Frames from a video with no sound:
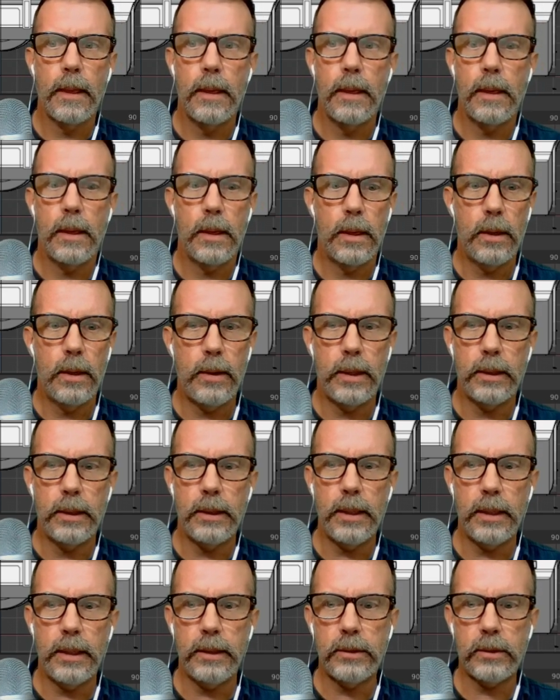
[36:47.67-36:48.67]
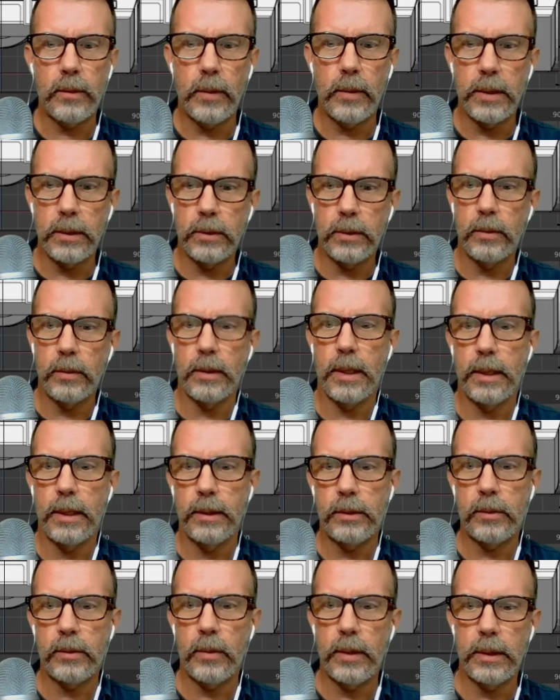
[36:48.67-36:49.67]
All right. Yeah, let's go ahead and do that.
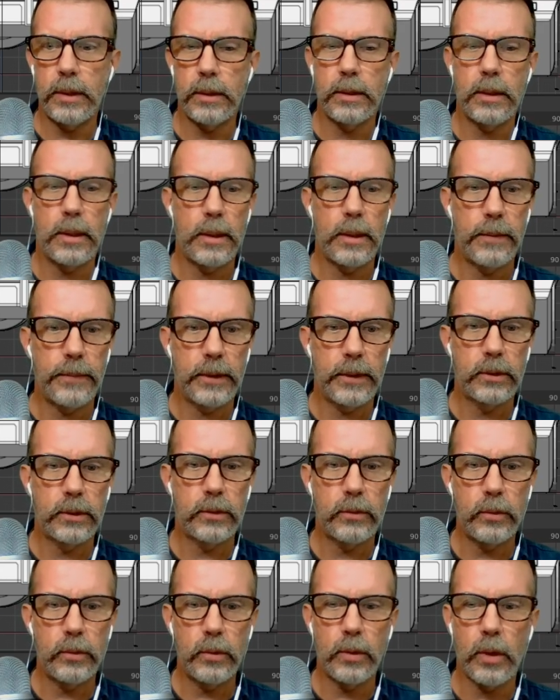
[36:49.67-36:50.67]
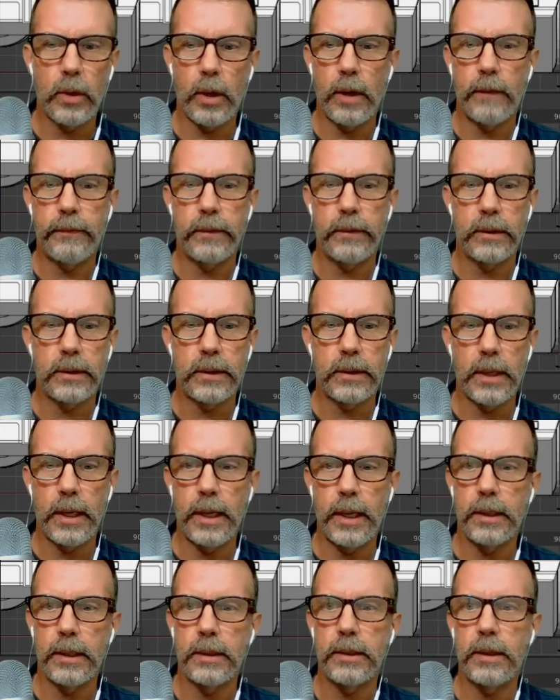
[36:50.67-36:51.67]
Let's go ahead and extrude off to the
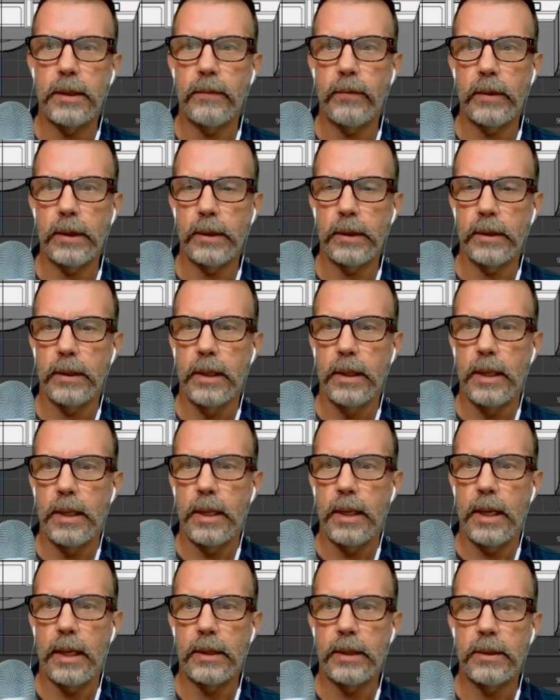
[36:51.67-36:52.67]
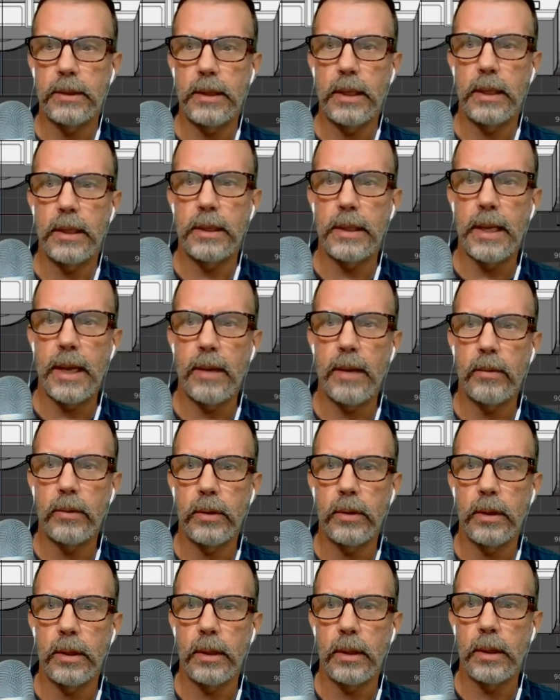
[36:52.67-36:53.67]
side and see if we can extend down to
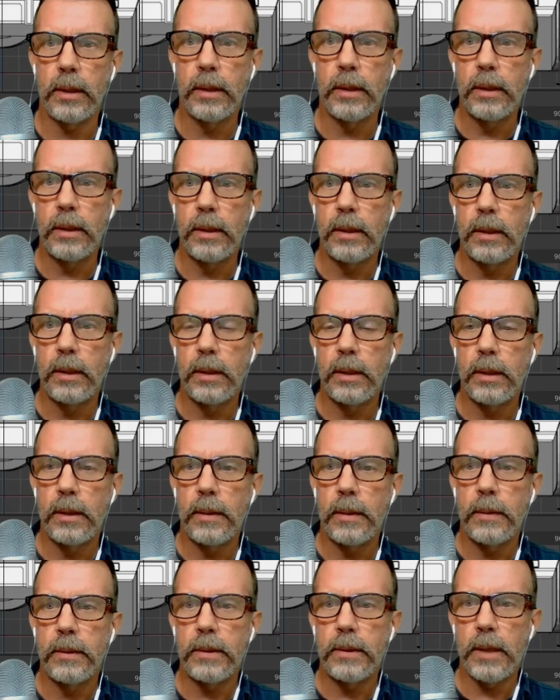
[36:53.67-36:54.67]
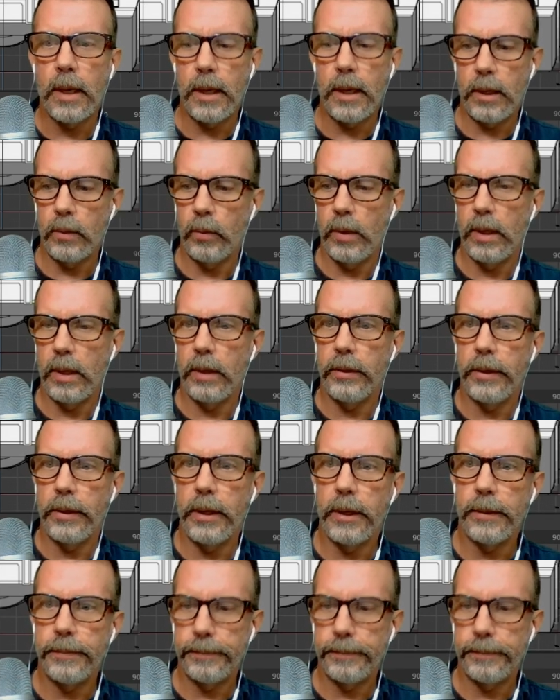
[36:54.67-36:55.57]
the tire well there.